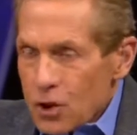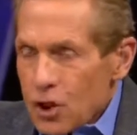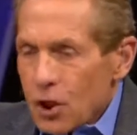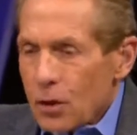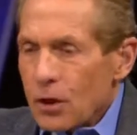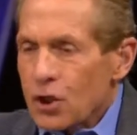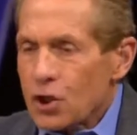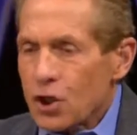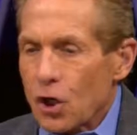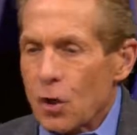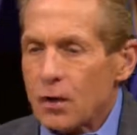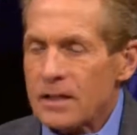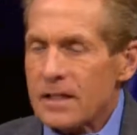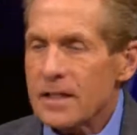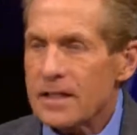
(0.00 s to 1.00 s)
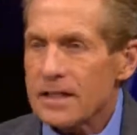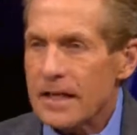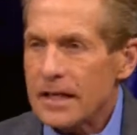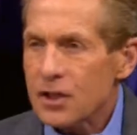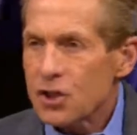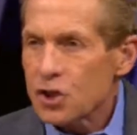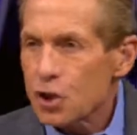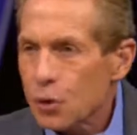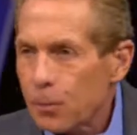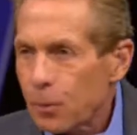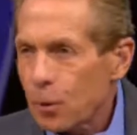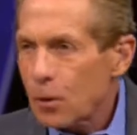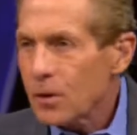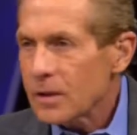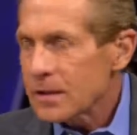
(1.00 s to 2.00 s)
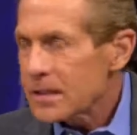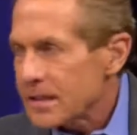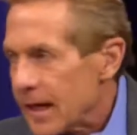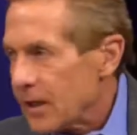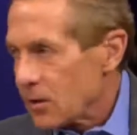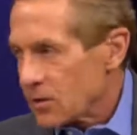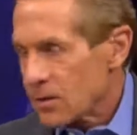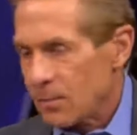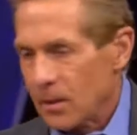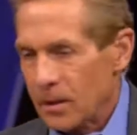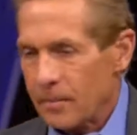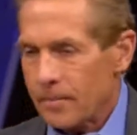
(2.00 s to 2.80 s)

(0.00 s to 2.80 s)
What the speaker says: Jerry Jones is a super salesman.